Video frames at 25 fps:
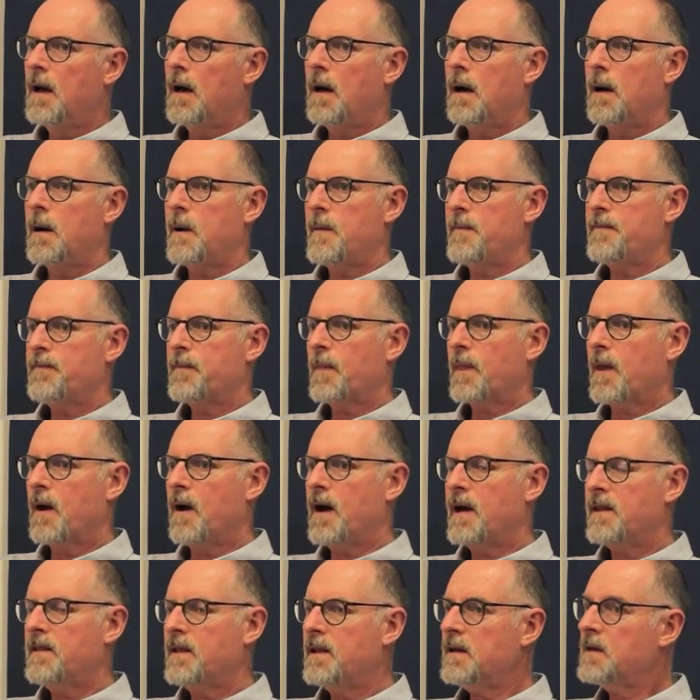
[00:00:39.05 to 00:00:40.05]

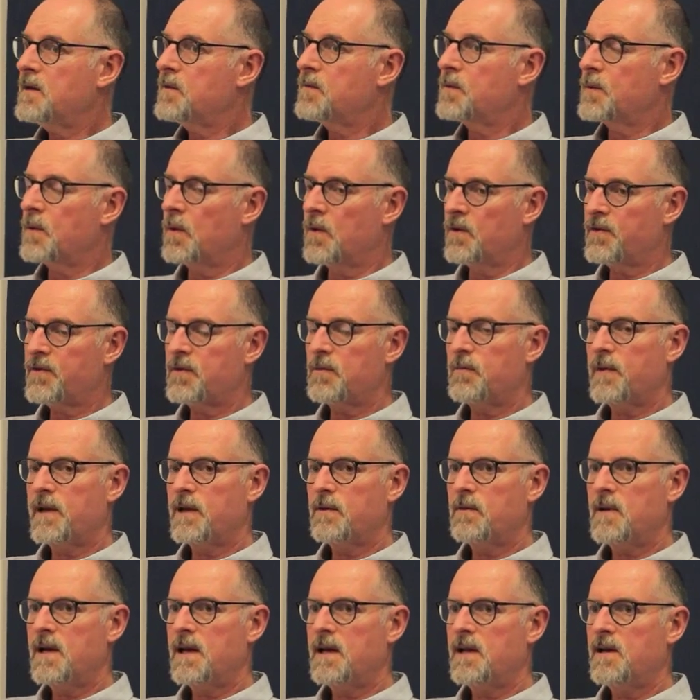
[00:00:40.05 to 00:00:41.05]
I think it would also be
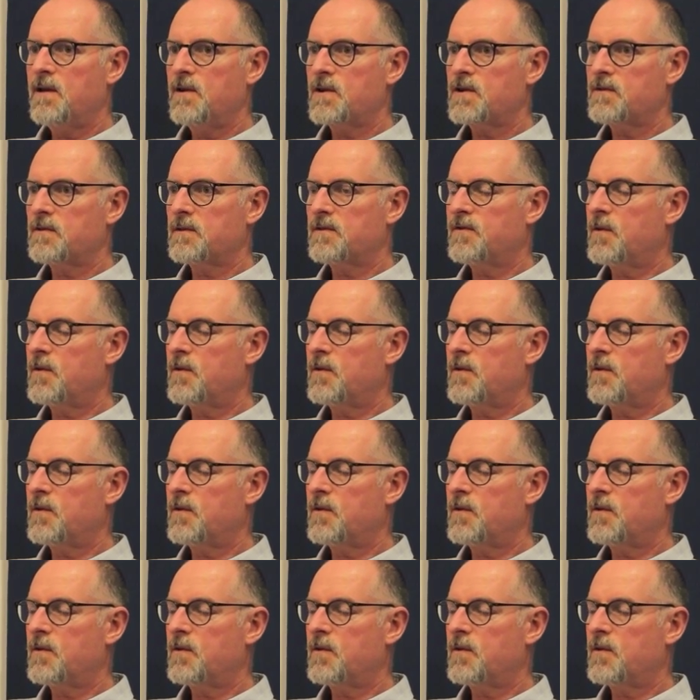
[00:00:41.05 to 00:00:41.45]
really useful